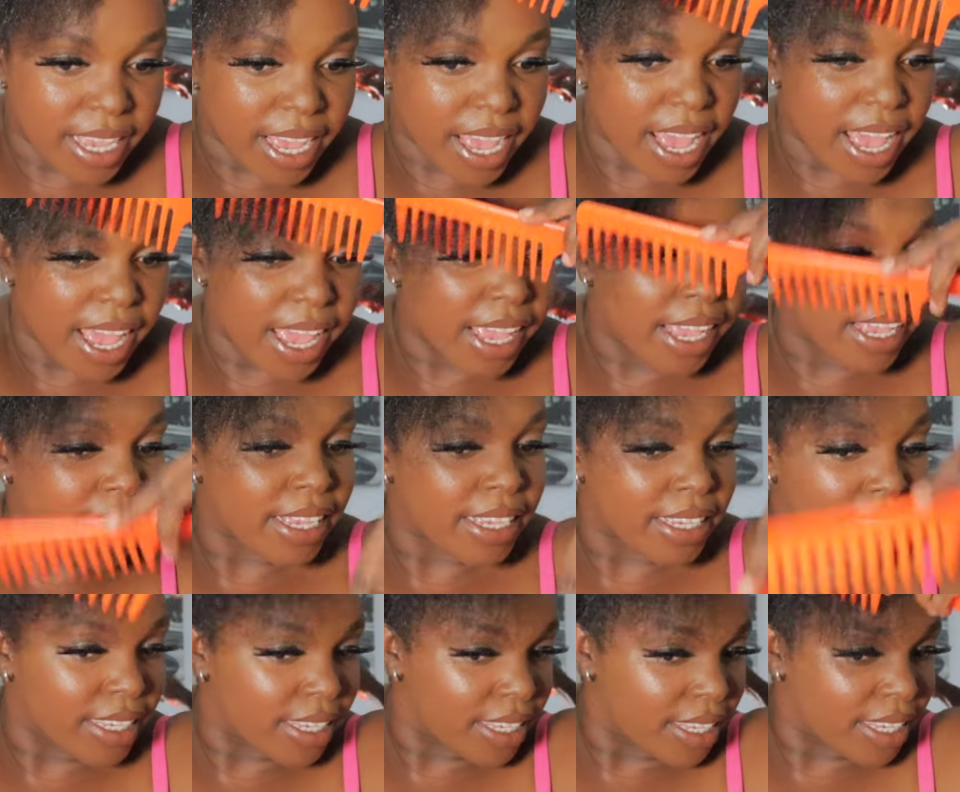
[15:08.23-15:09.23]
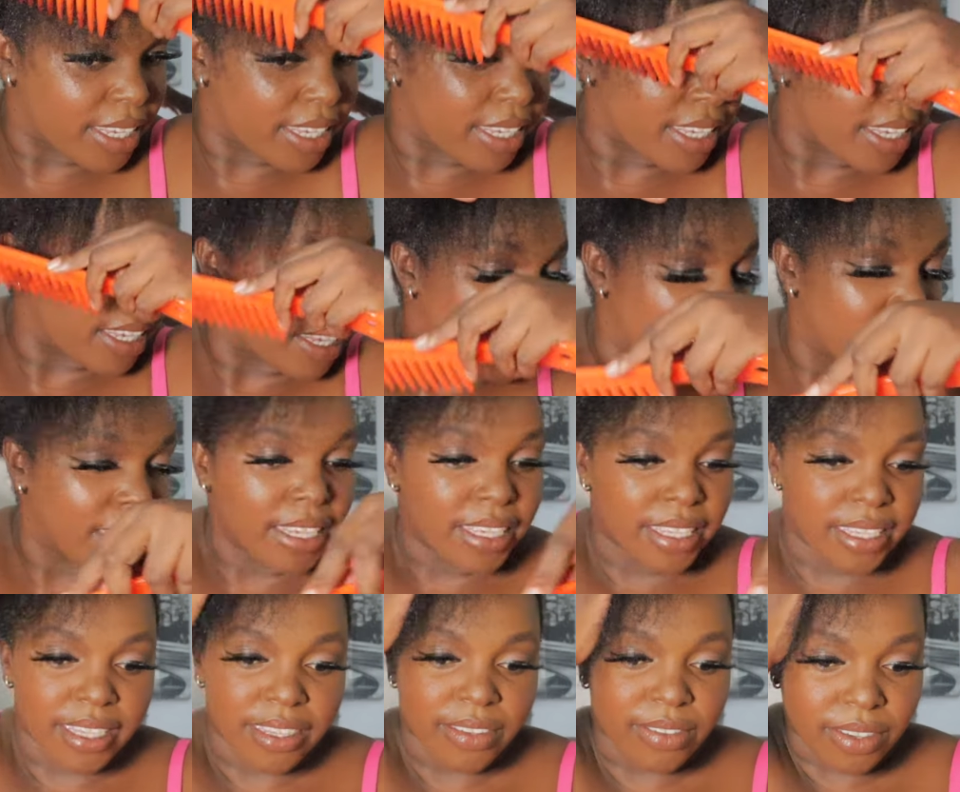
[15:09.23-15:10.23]
Hey.
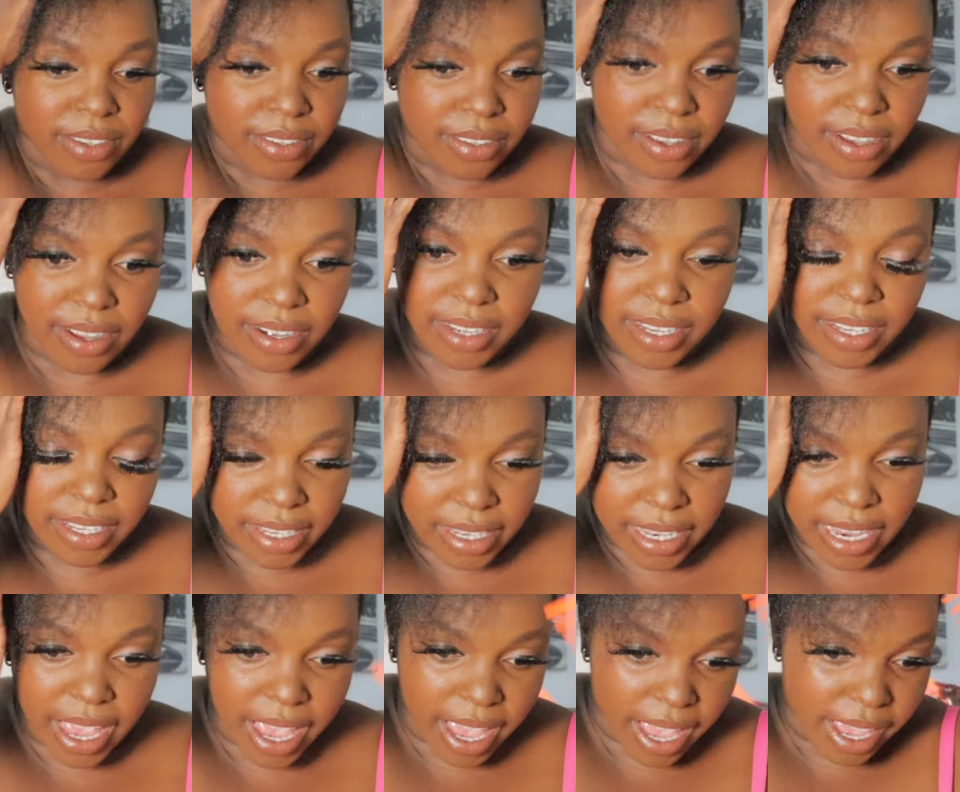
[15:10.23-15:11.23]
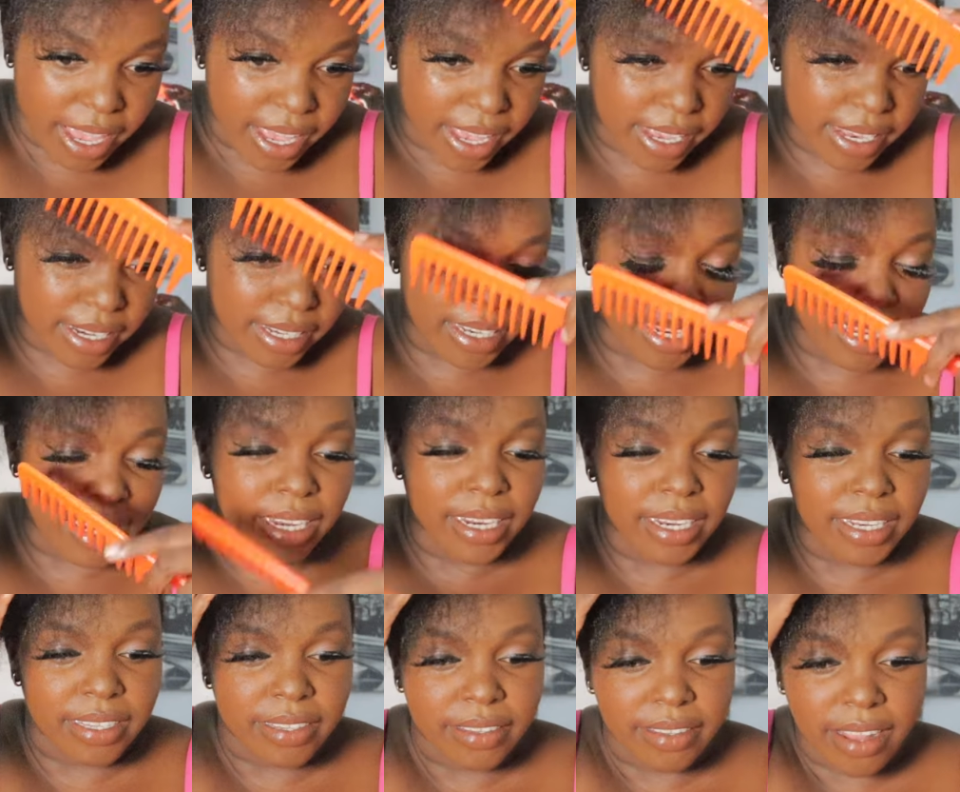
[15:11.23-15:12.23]
This was not the
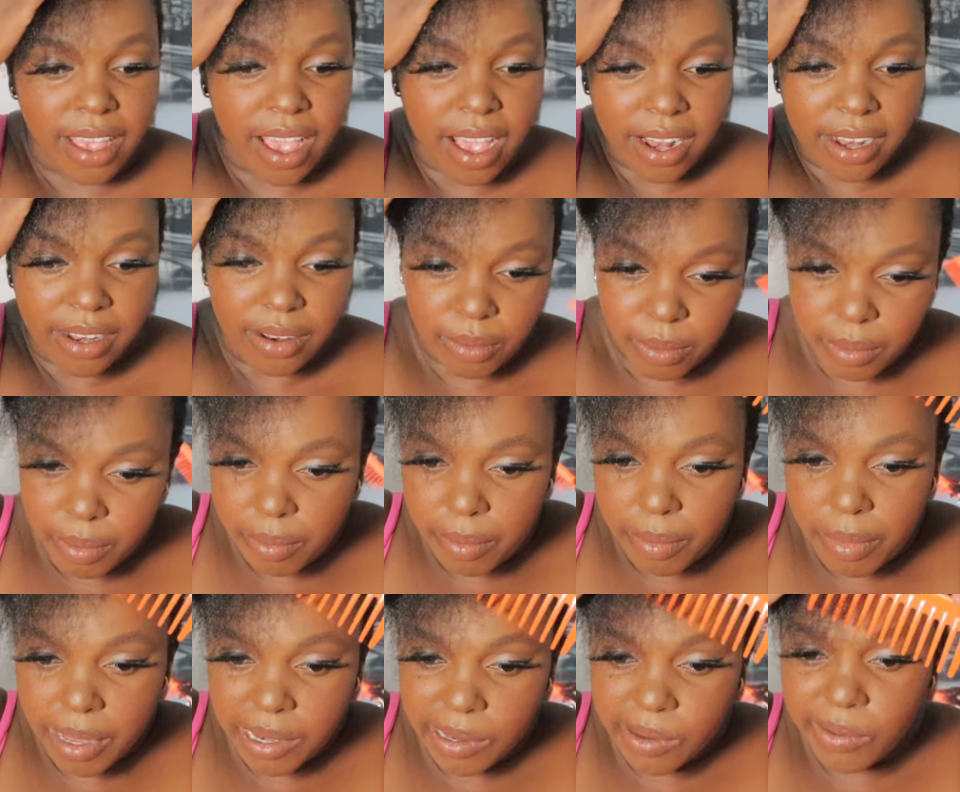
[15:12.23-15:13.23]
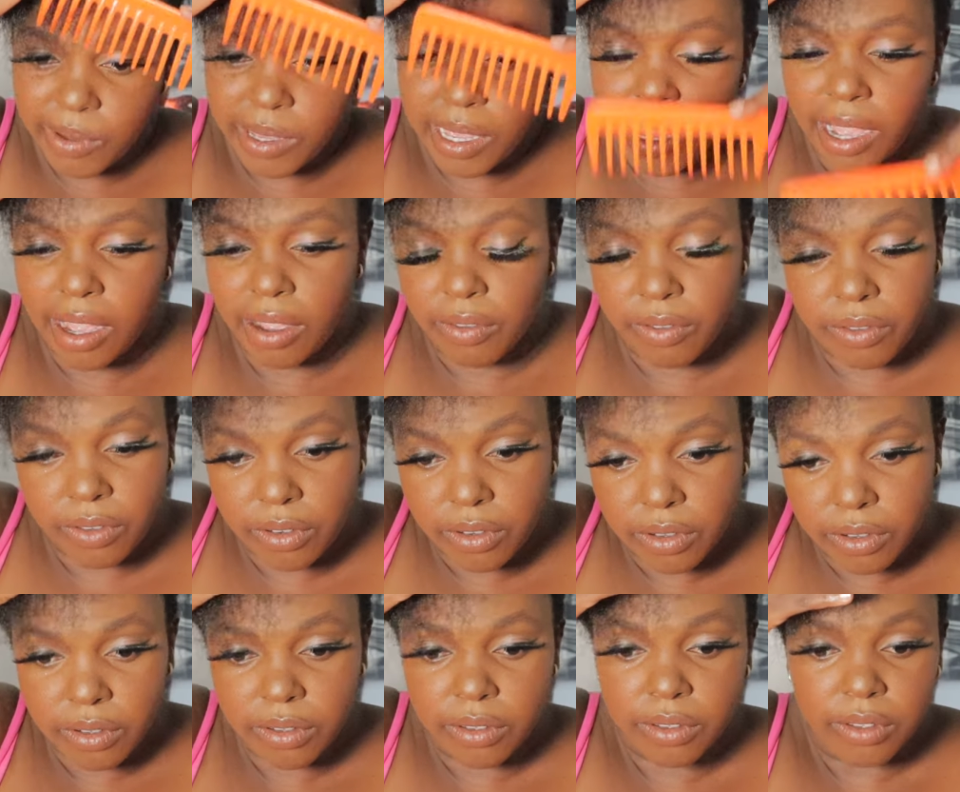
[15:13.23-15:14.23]
intended style, but we have
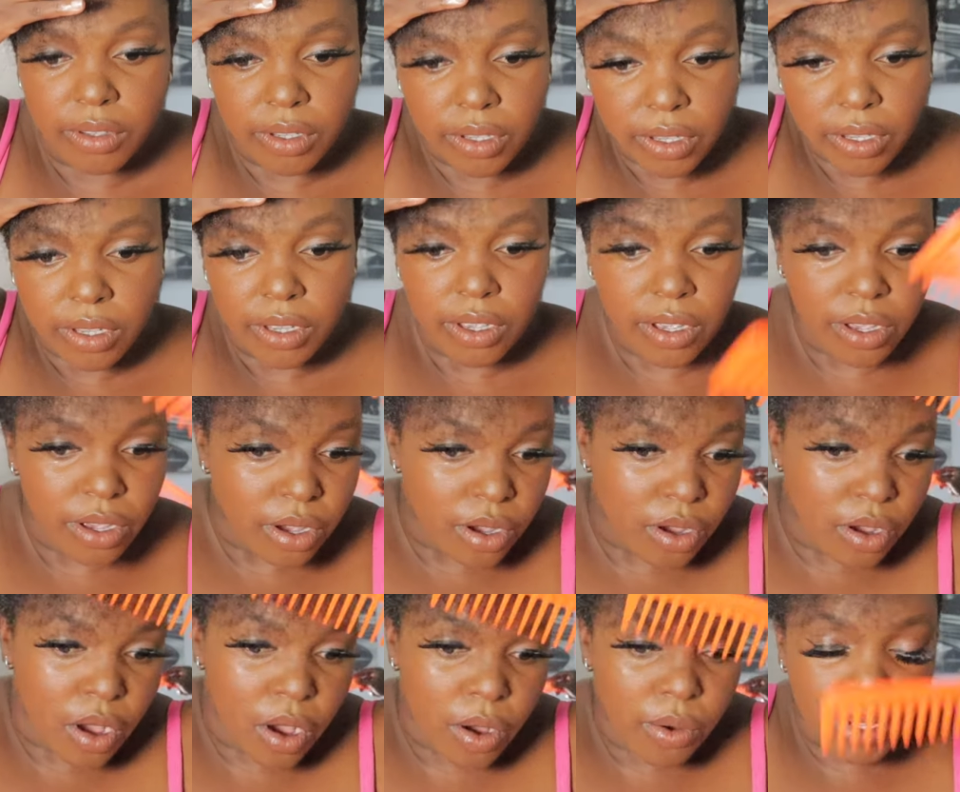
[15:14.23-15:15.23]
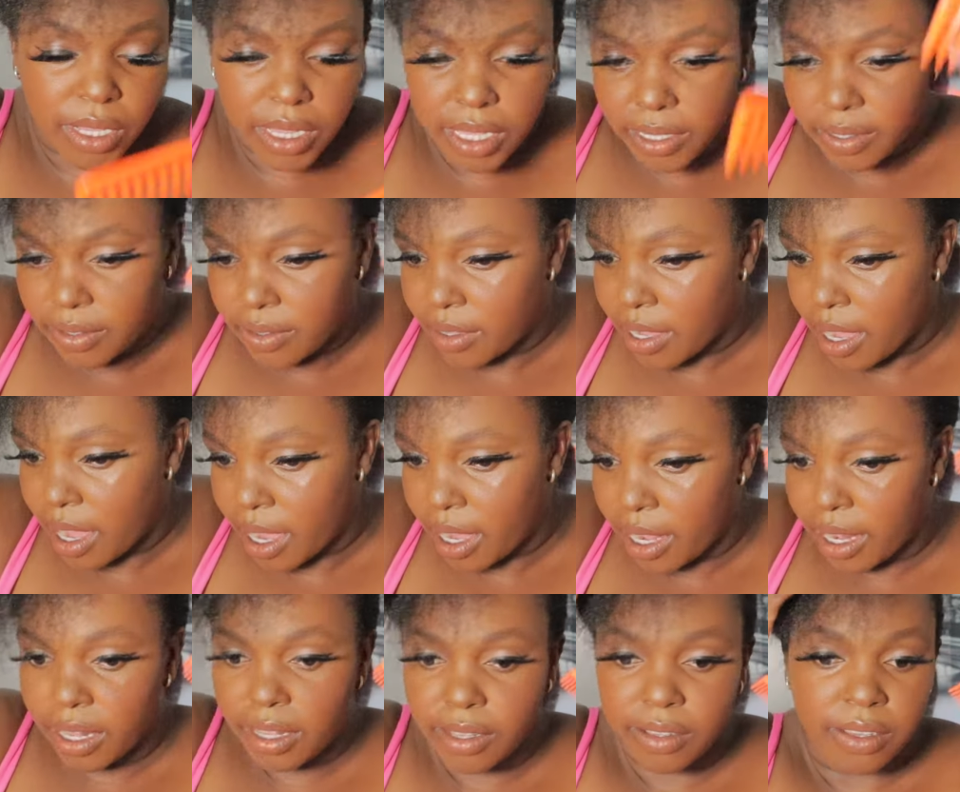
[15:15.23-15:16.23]
to go with this
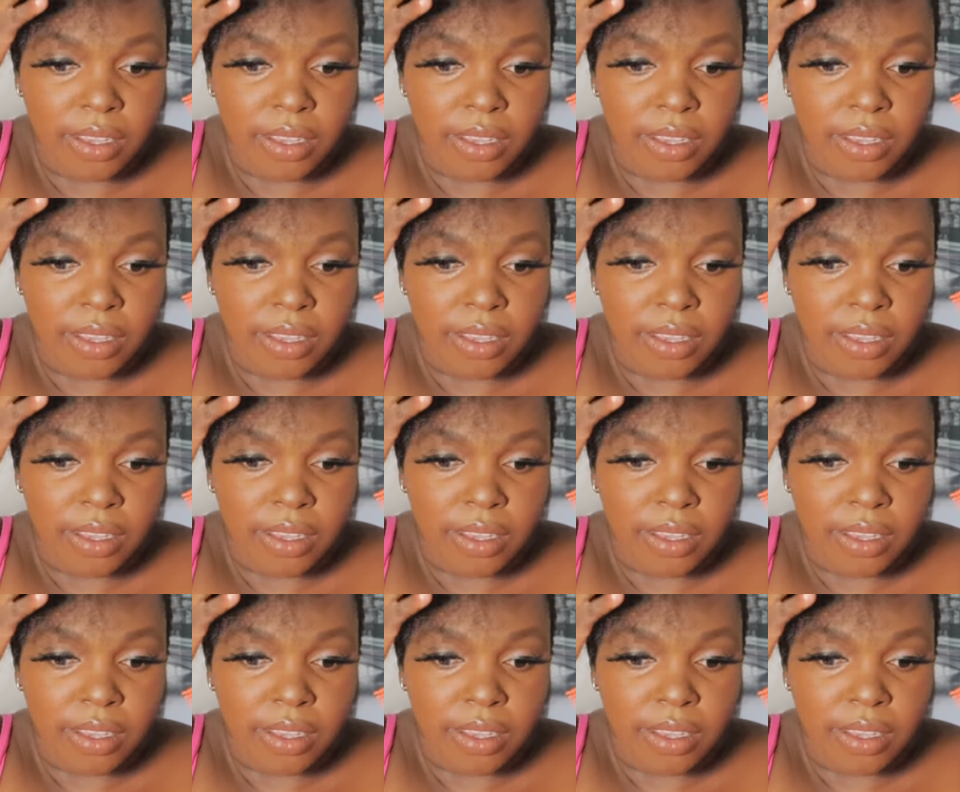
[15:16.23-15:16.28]
style.